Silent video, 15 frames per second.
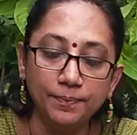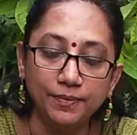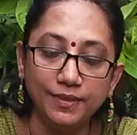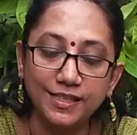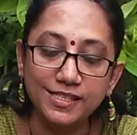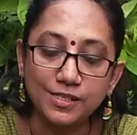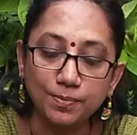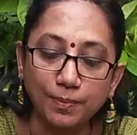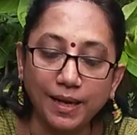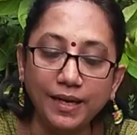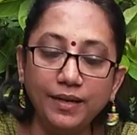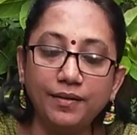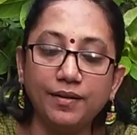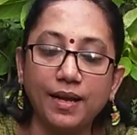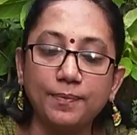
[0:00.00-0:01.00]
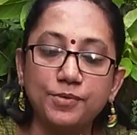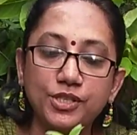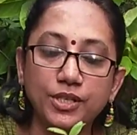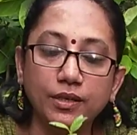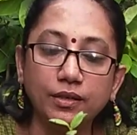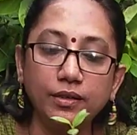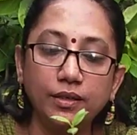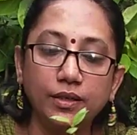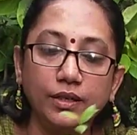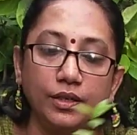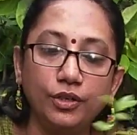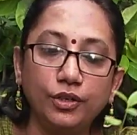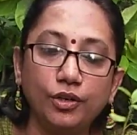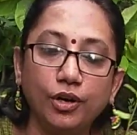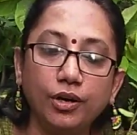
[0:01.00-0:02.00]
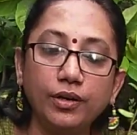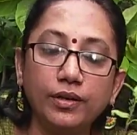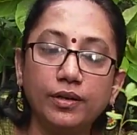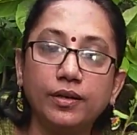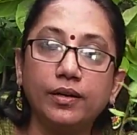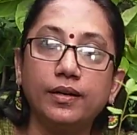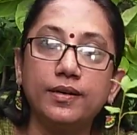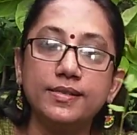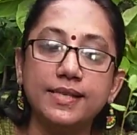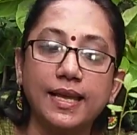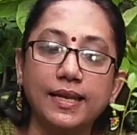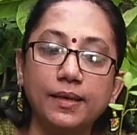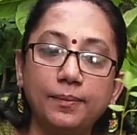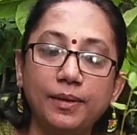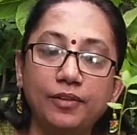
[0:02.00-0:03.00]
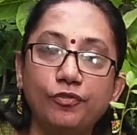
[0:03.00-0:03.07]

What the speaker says: this might rupture your xylem